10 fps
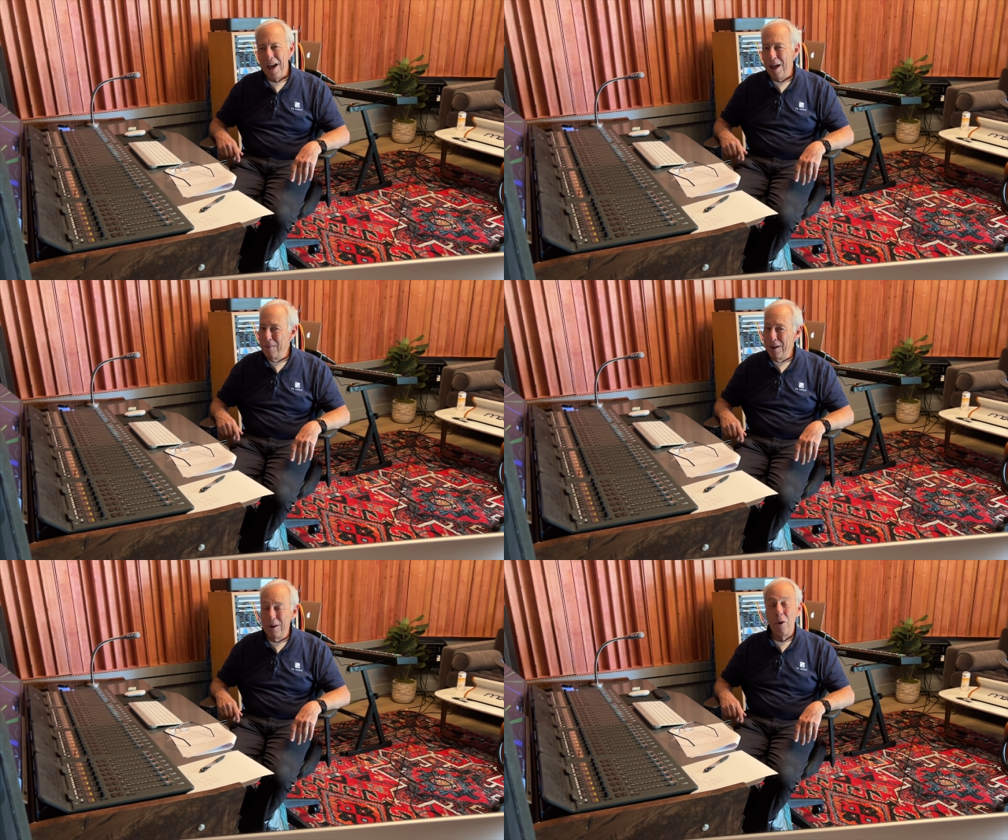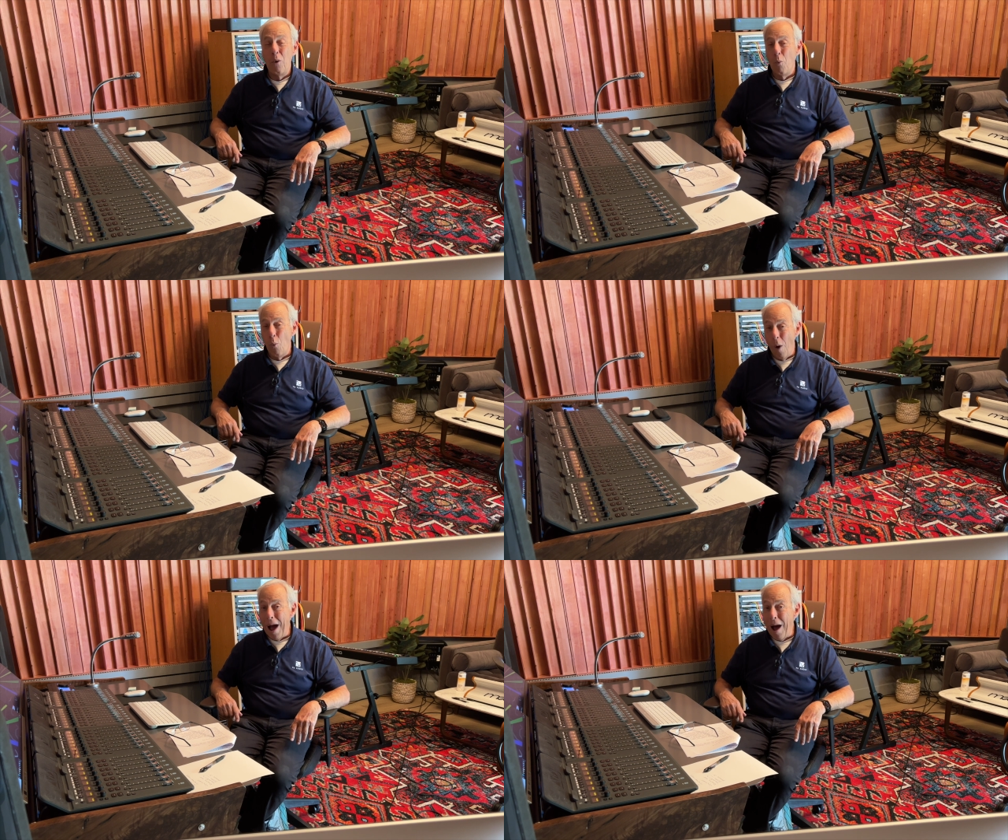I mean,
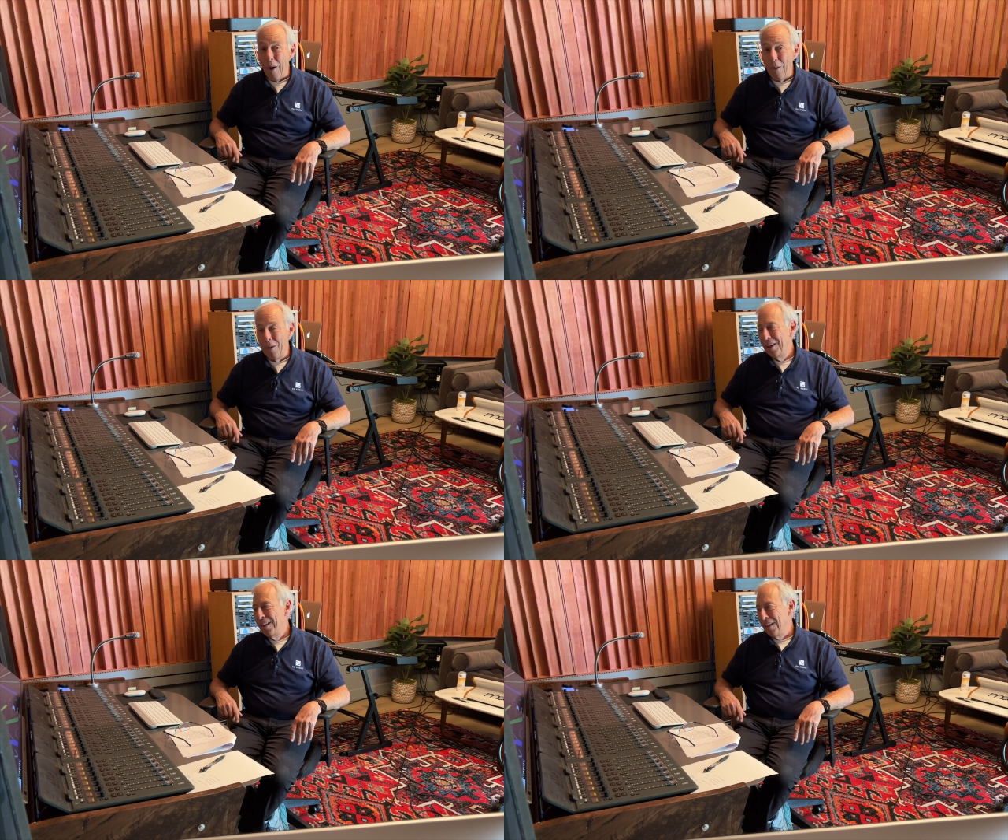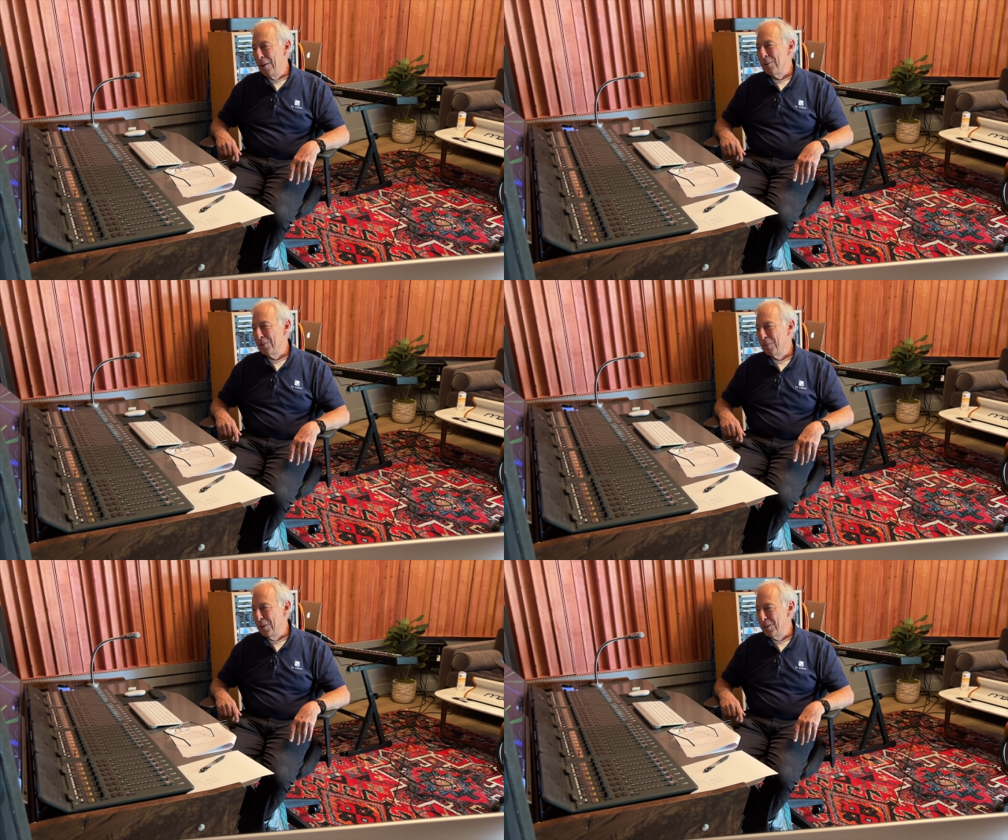wow, that was
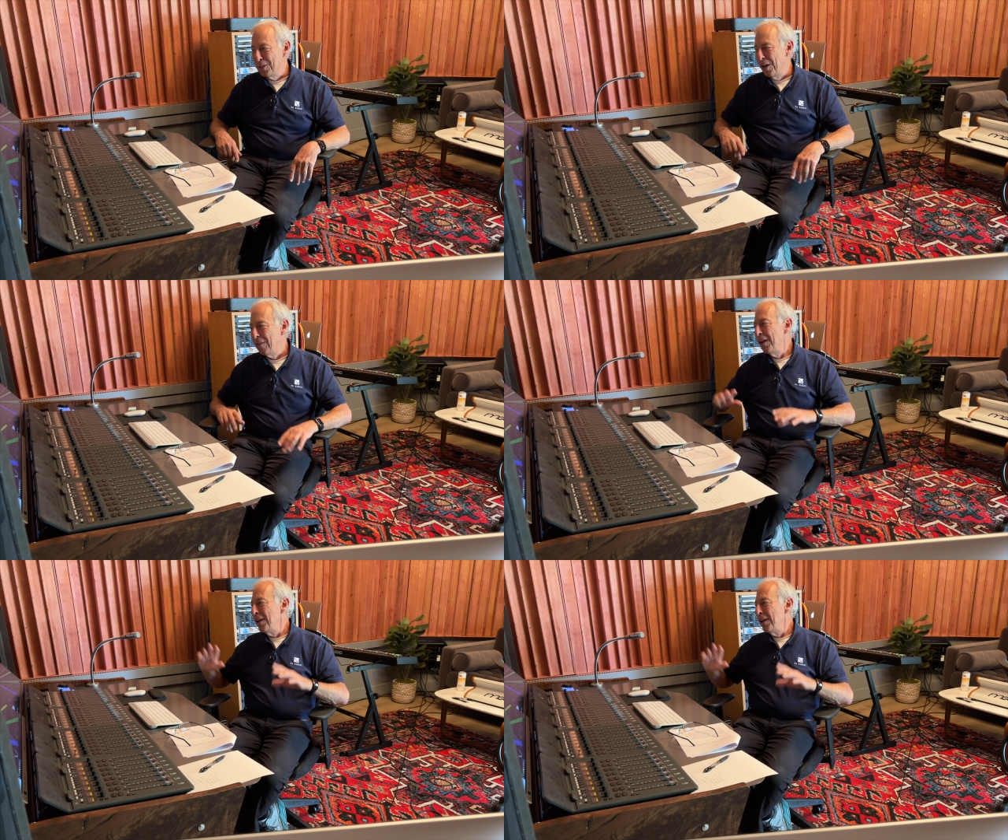some good stuff.